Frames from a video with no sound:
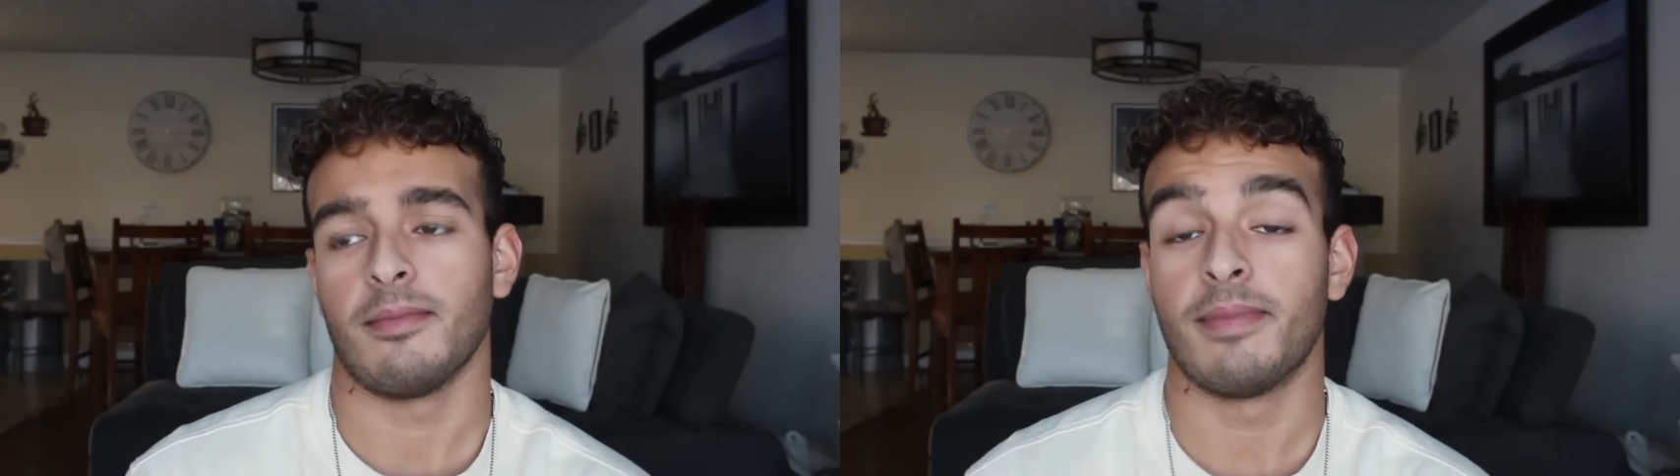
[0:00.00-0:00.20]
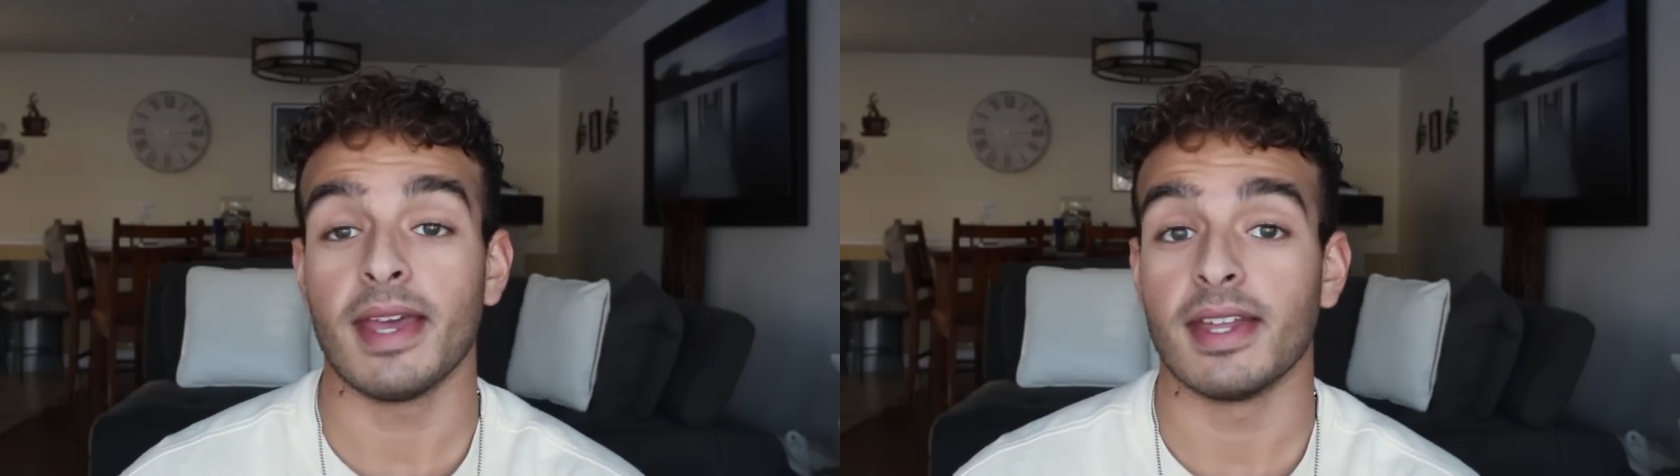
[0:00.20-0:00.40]

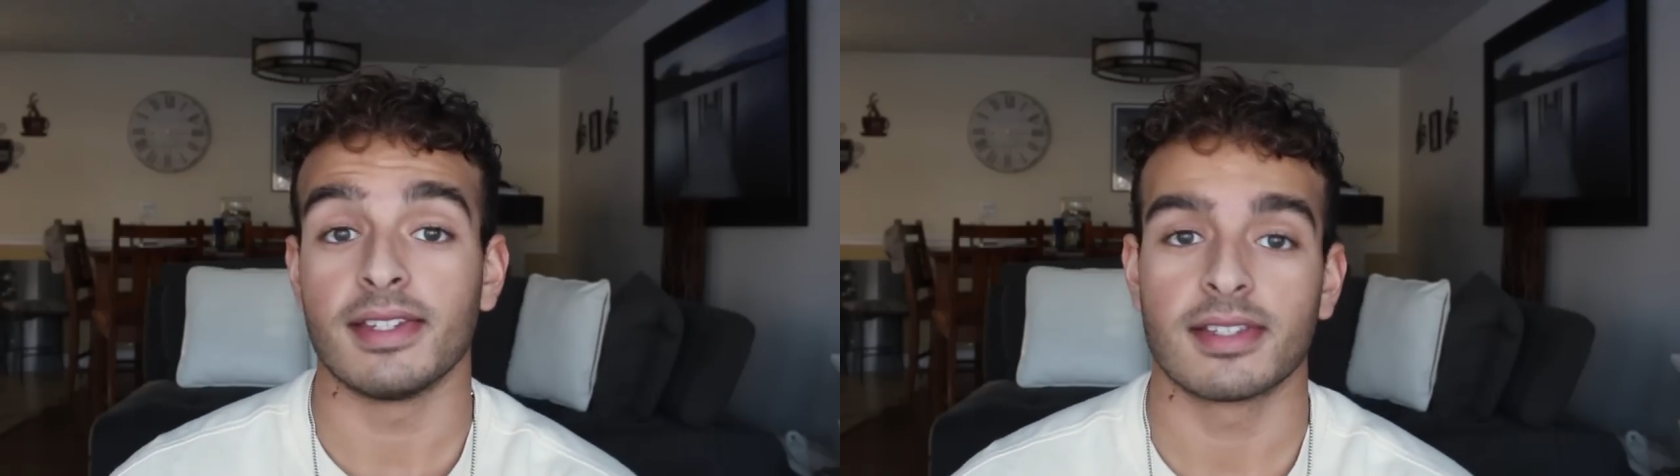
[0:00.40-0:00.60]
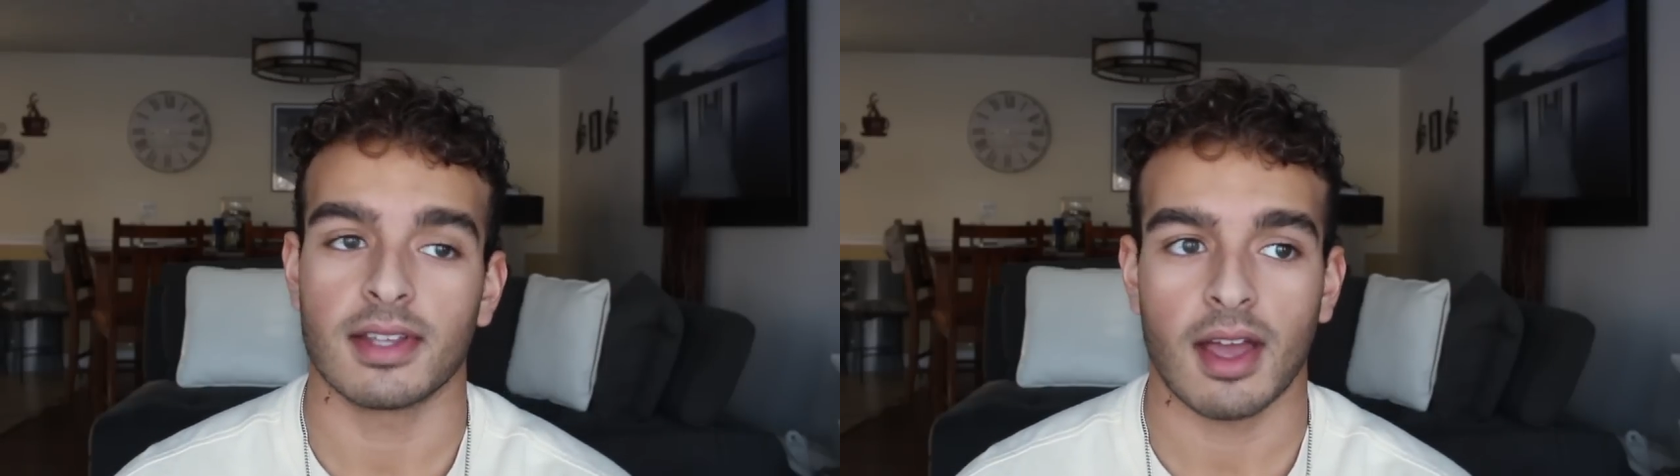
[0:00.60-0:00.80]

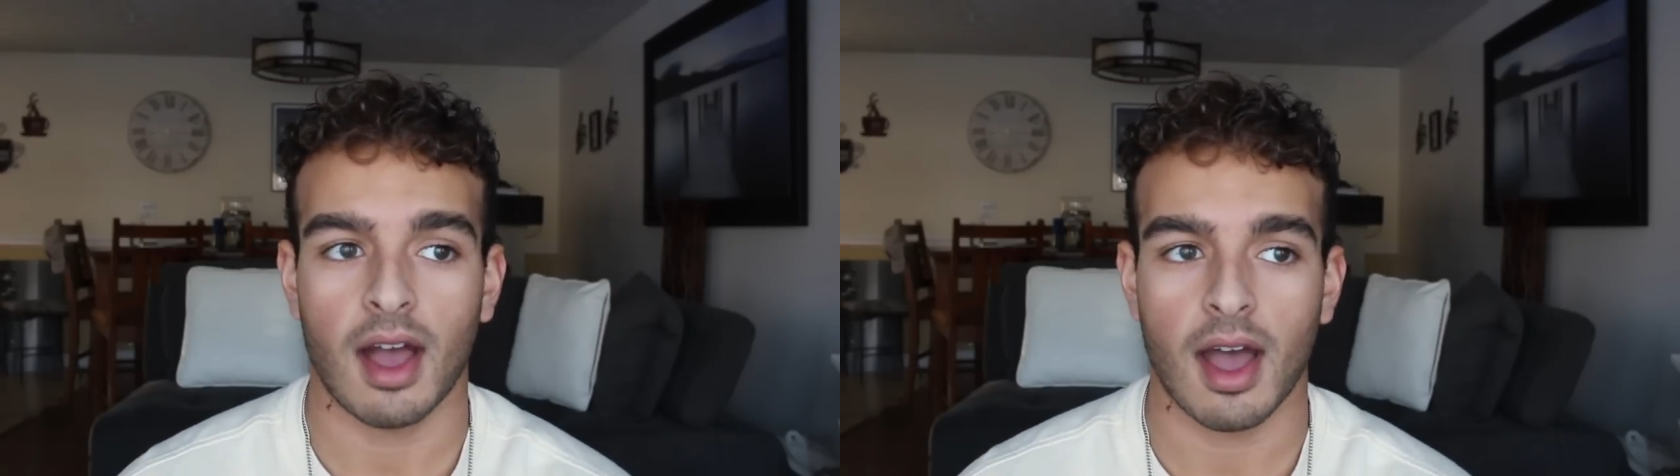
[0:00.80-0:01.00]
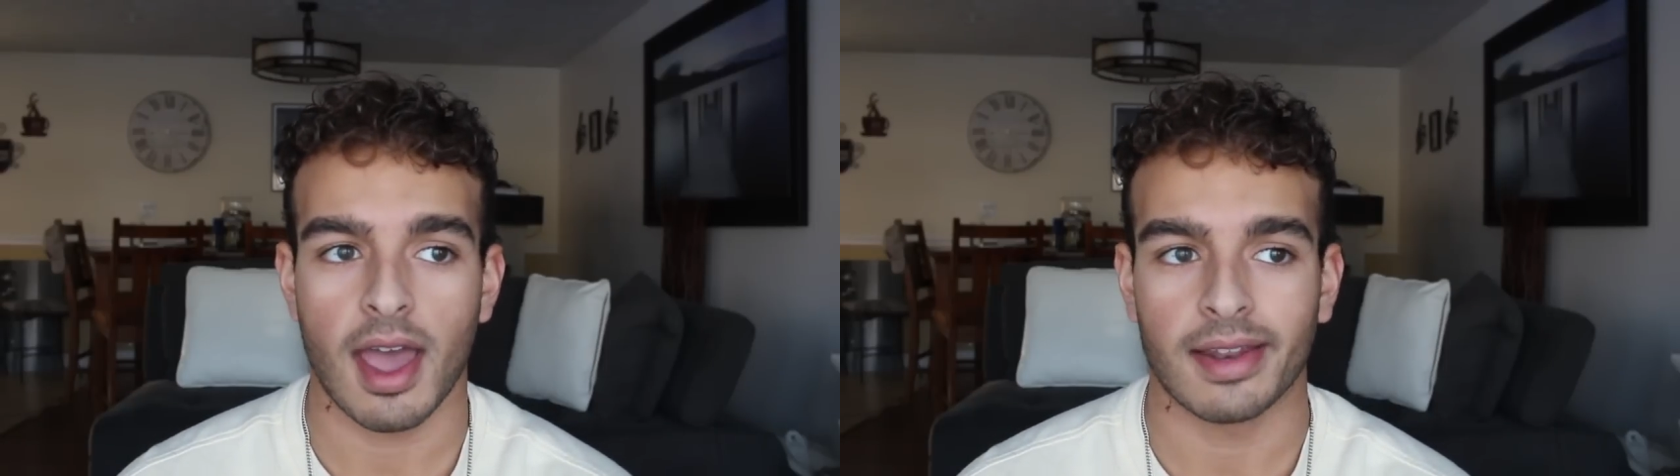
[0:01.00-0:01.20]
bids,
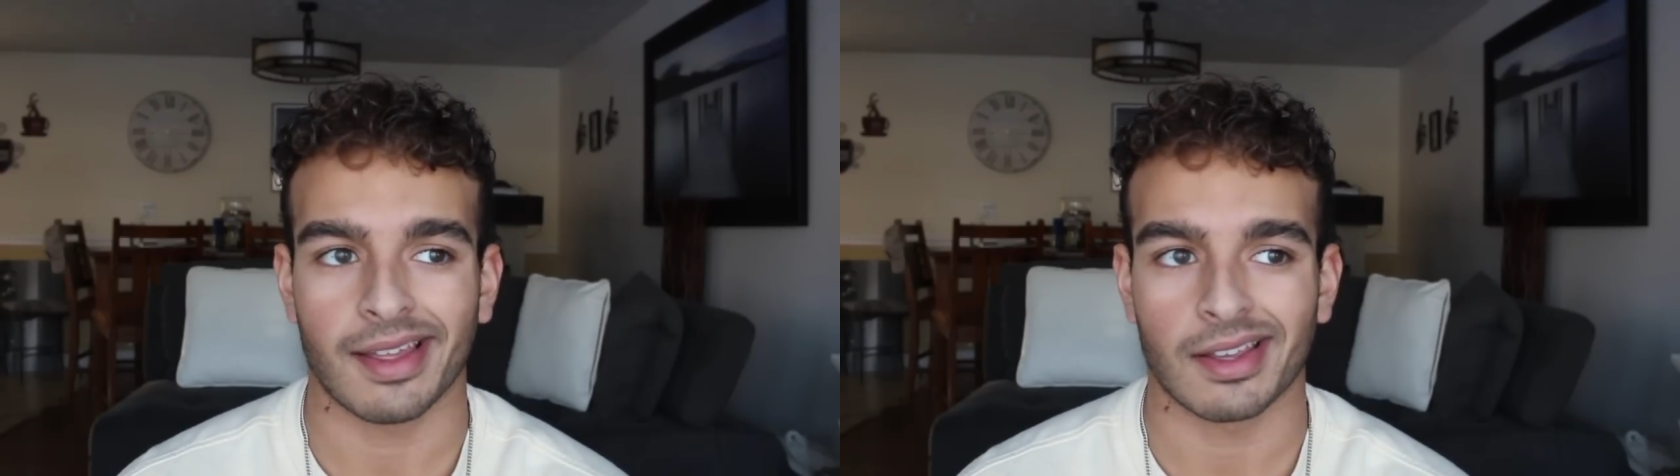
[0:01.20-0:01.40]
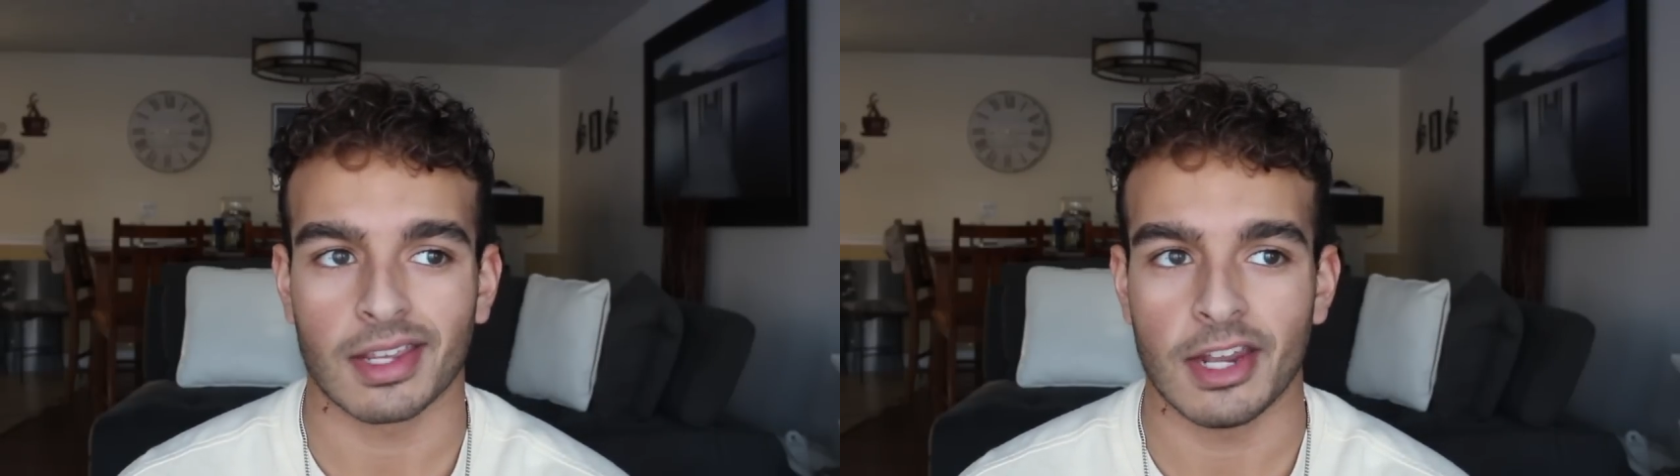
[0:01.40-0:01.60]
and
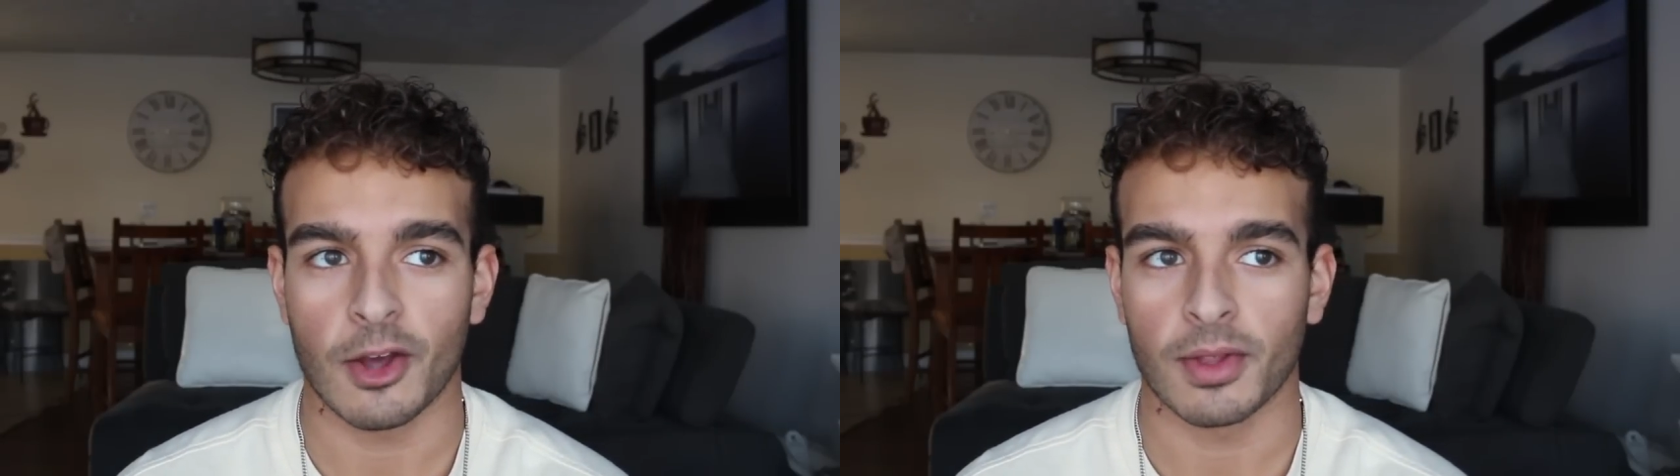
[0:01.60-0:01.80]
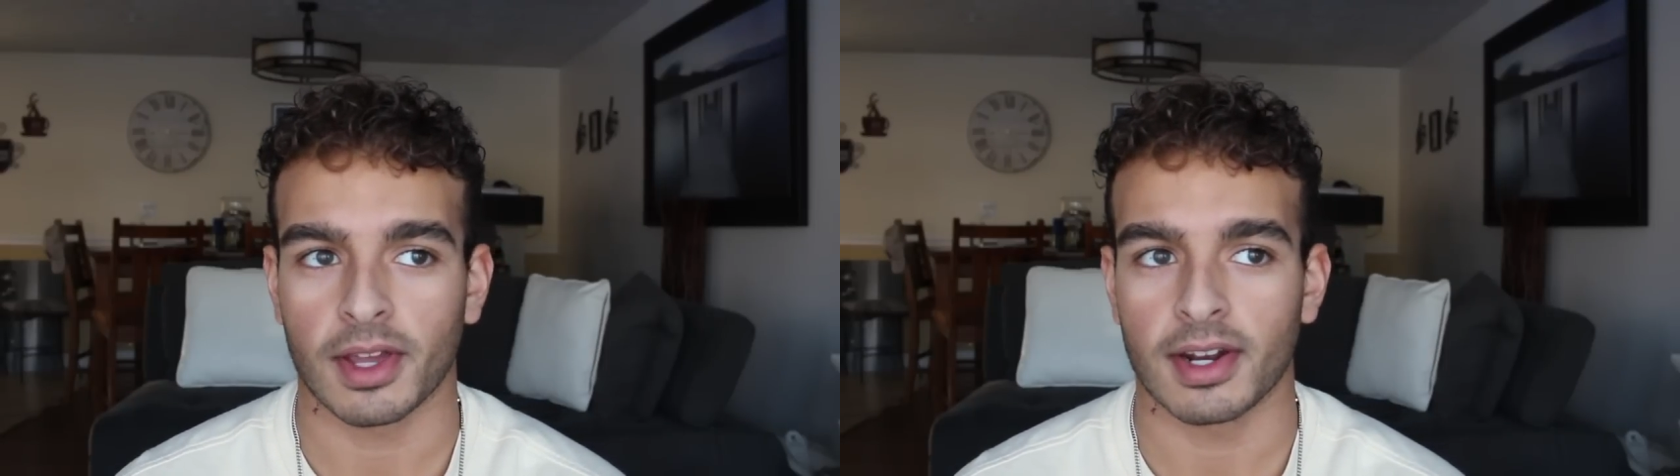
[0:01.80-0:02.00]

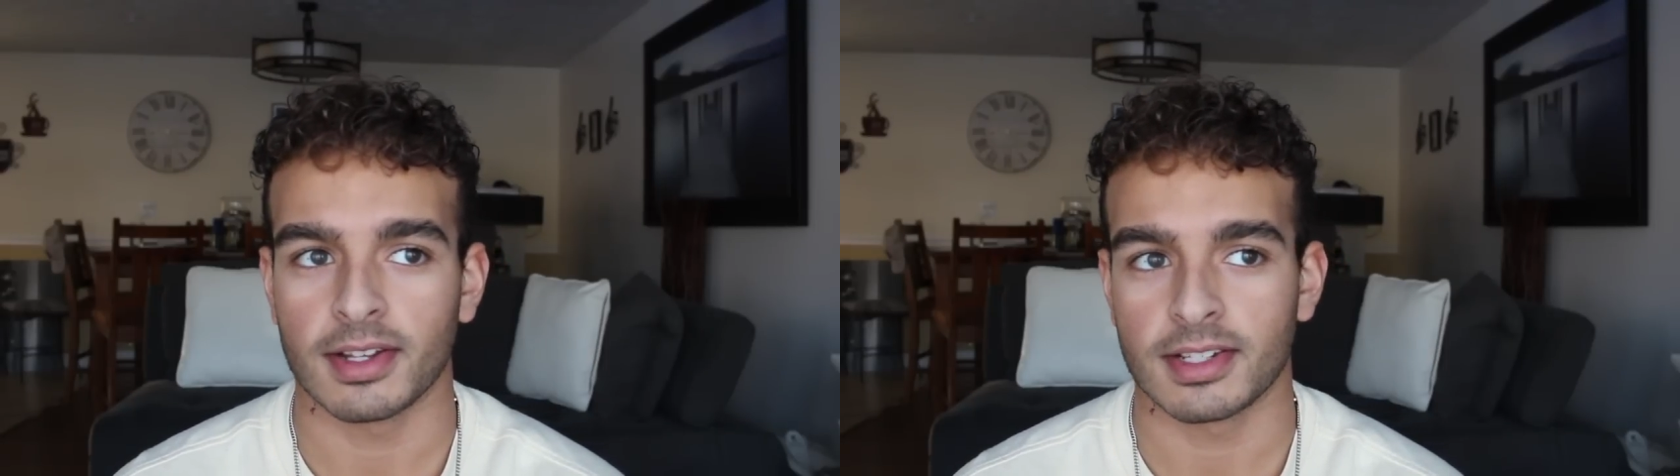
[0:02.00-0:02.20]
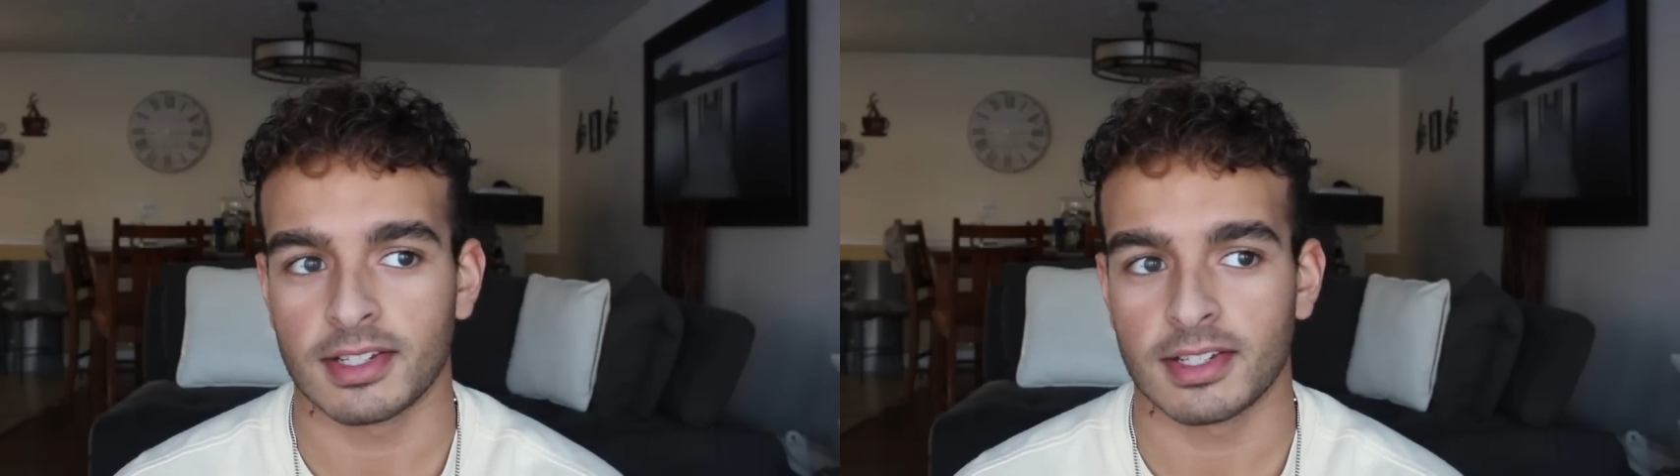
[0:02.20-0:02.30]
they're gonna,